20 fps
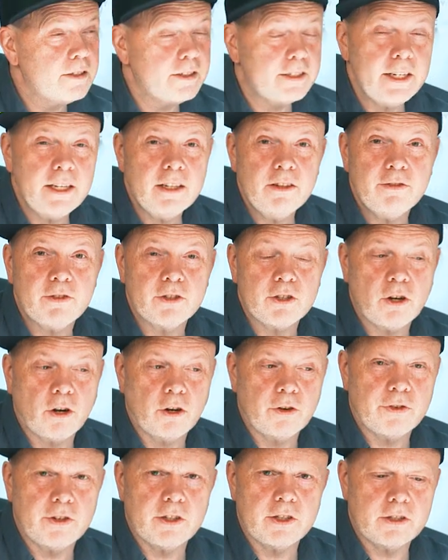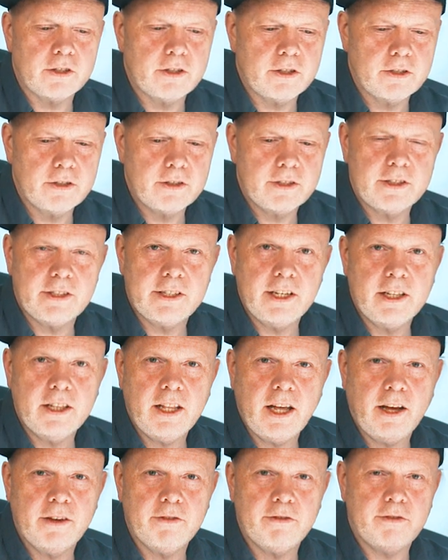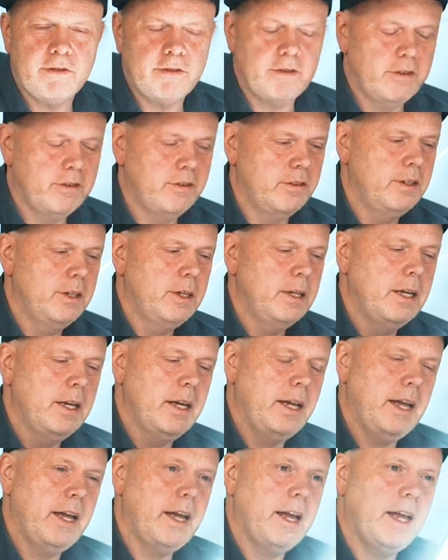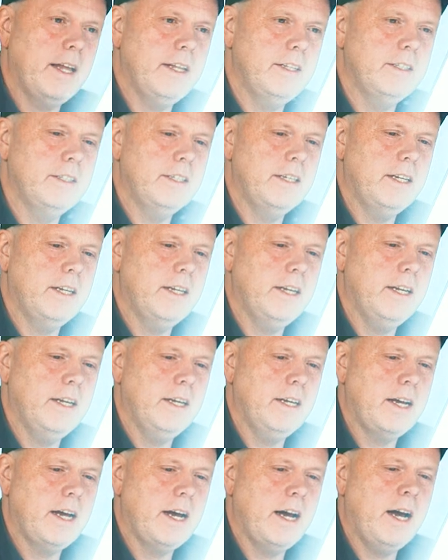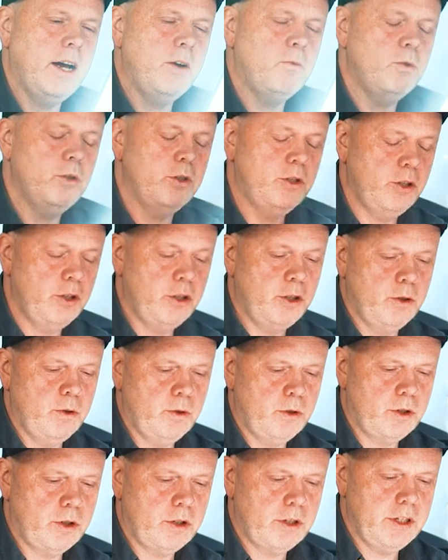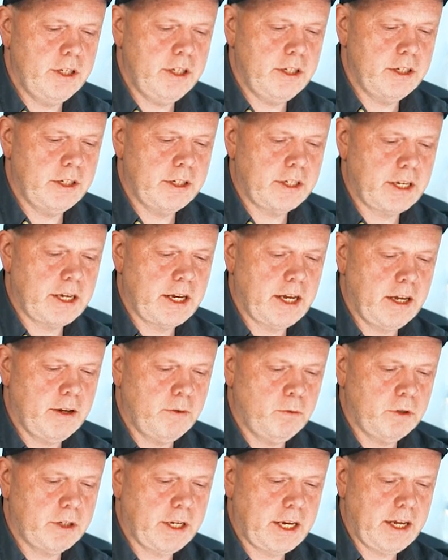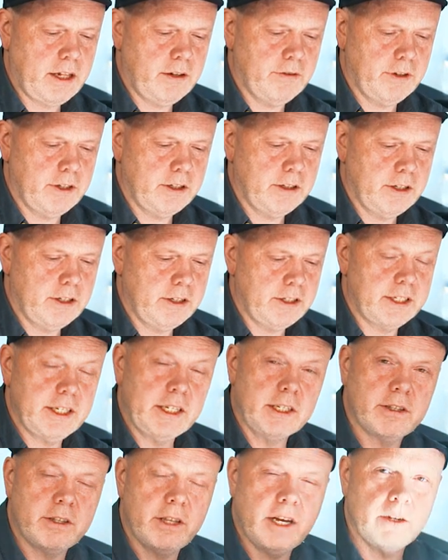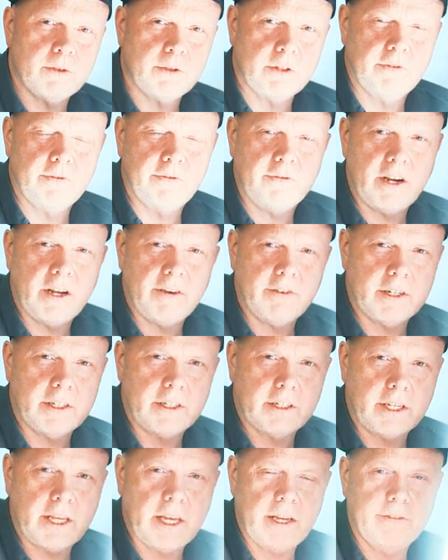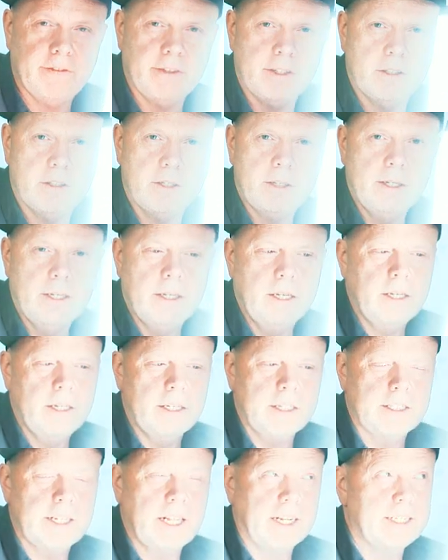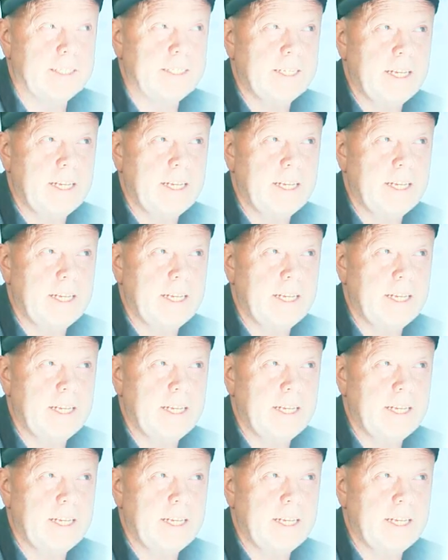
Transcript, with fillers: still photographers, still life and uh, I want to use this is Kel what Kelvin 6500 Kelvin it's like